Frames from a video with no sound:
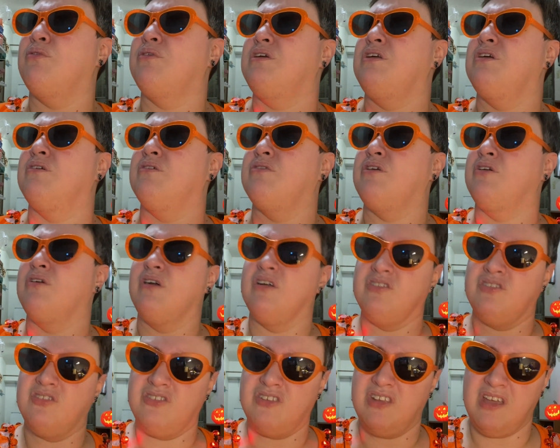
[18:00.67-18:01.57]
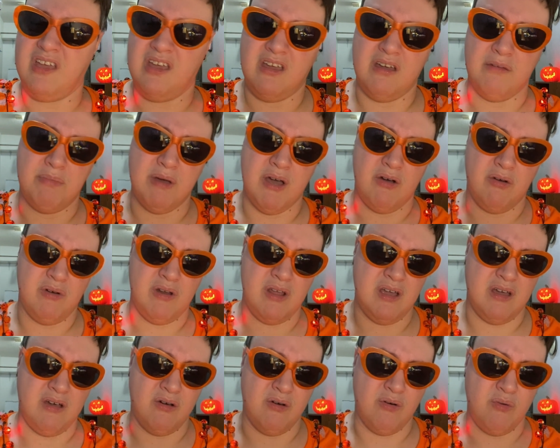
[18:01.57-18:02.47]
You know, they're not singing about
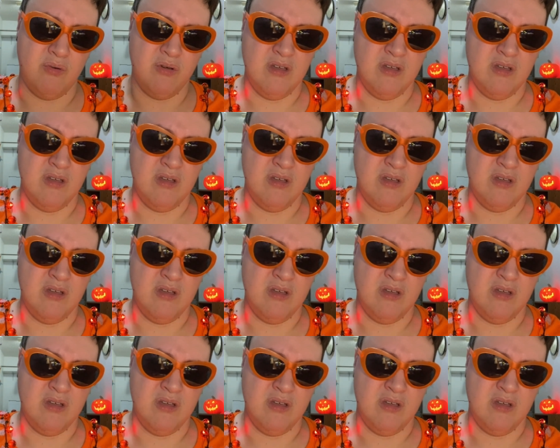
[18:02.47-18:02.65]
how